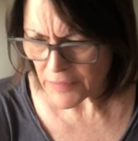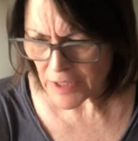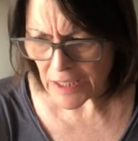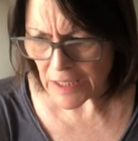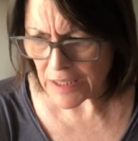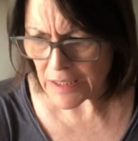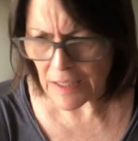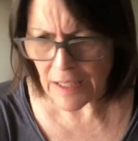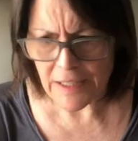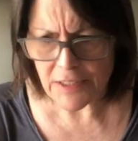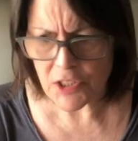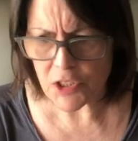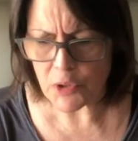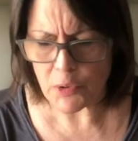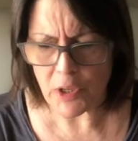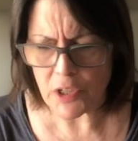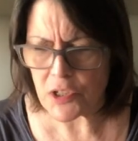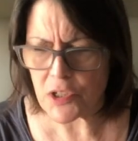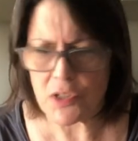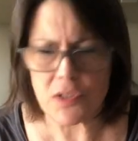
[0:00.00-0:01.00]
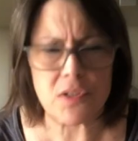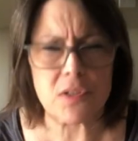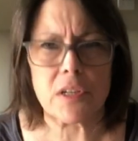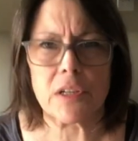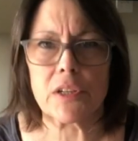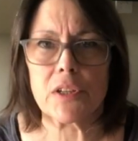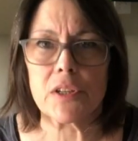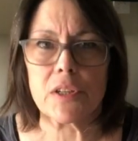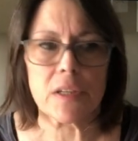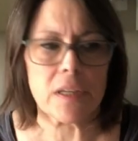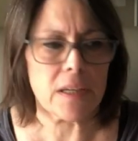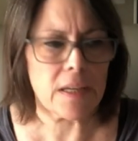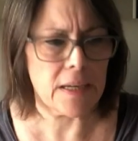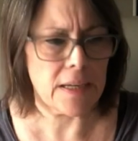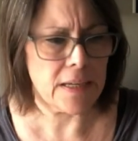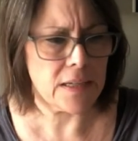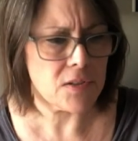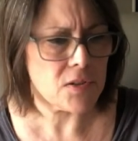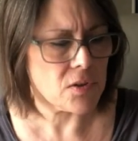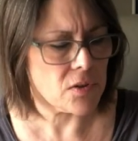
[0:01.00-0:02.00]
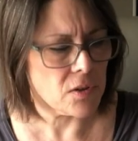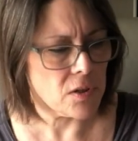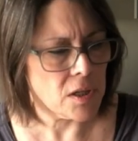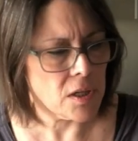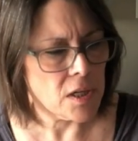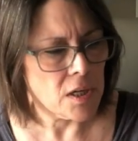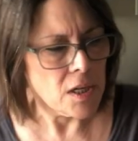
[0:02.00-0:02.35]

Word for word: I had lots of questions that I couldn't get answered.